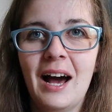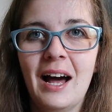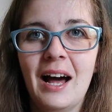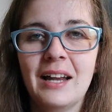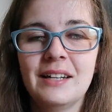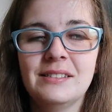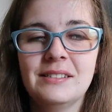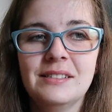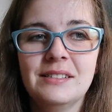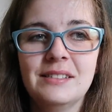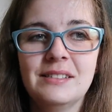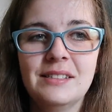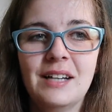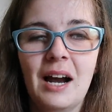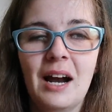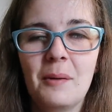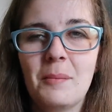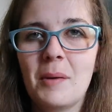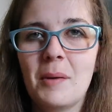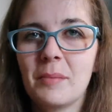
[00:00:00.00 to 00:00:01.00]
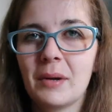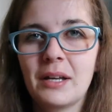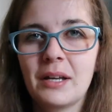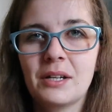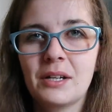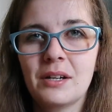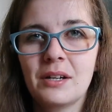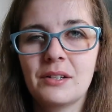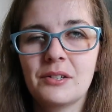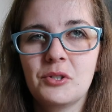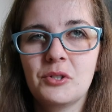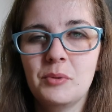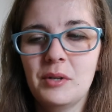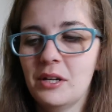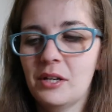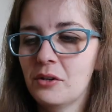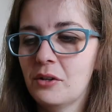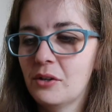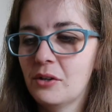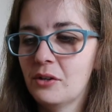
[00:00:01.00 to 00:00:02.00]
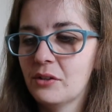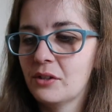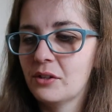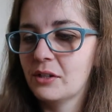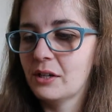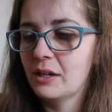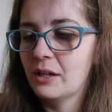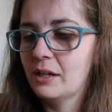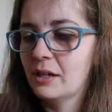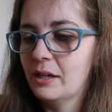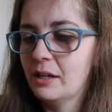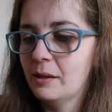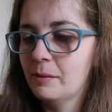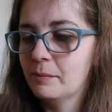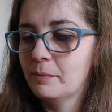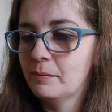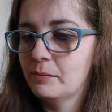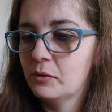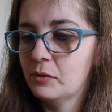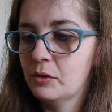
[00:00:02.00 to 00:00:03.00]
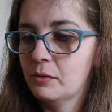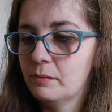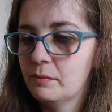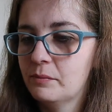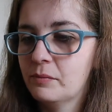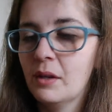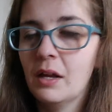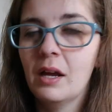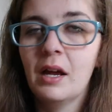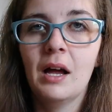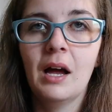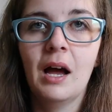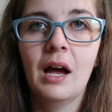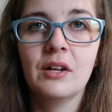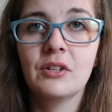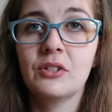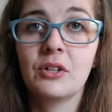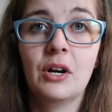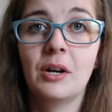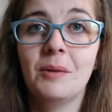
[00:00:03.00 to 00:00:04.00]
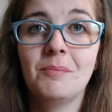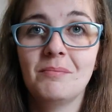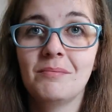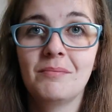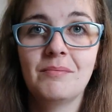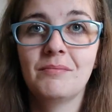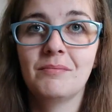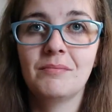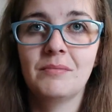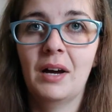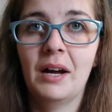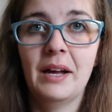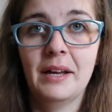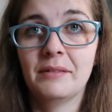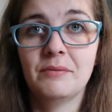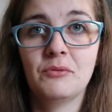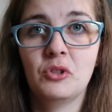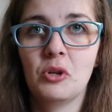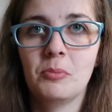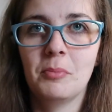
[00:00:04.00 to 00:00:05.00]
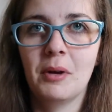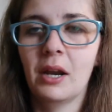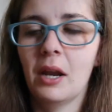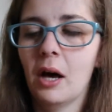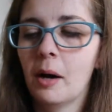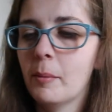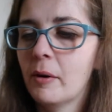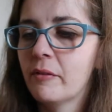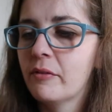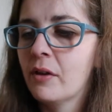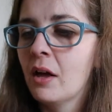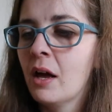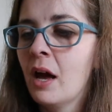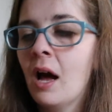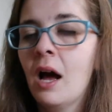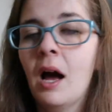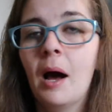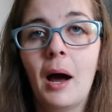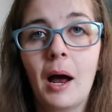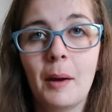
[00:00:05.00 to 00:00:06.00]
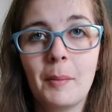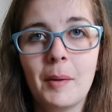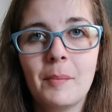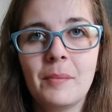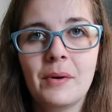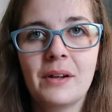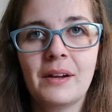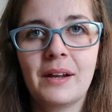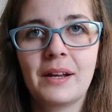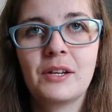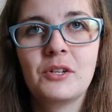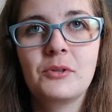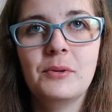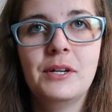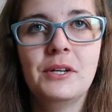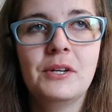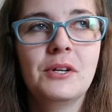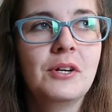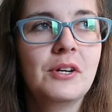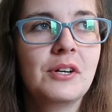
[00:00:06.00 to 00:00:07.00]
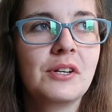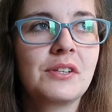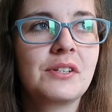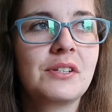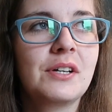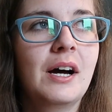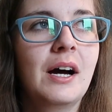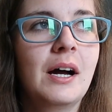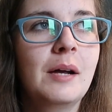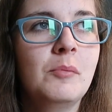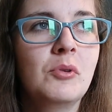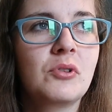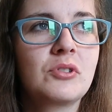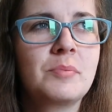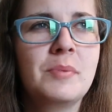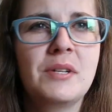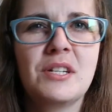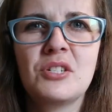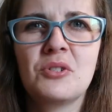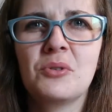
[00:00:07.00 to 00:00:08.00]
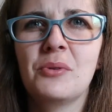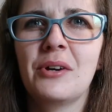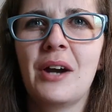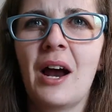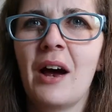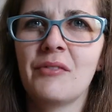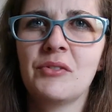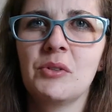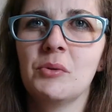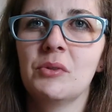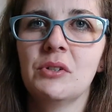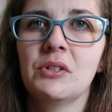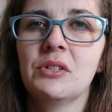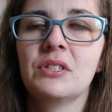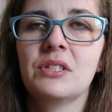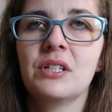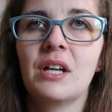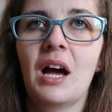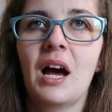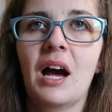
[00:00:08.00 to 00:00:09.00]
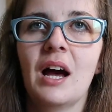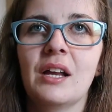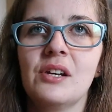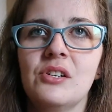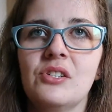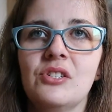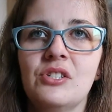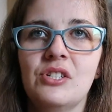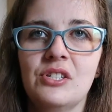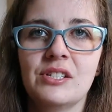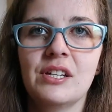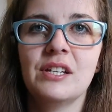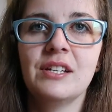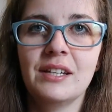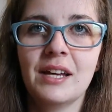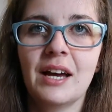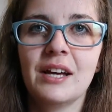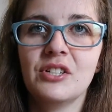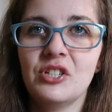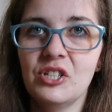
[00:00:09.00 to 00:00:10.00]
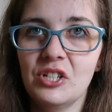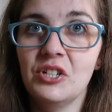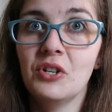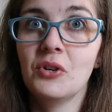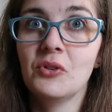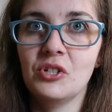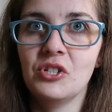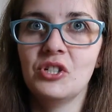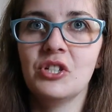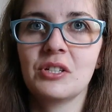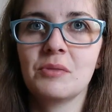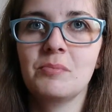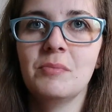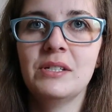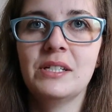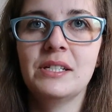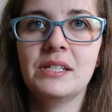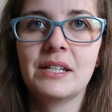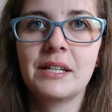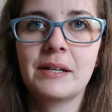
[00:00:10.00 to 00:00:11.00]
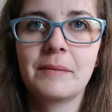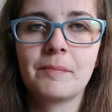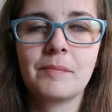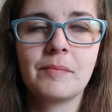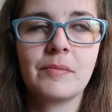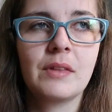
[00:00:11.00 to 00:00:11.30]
and I remember like tweeting her at the time. Sorry, I hadn't turned my alarm off. I remember like tweeting her at the time or speaking to her afterwards, and she said, yeah, she'd only just made it.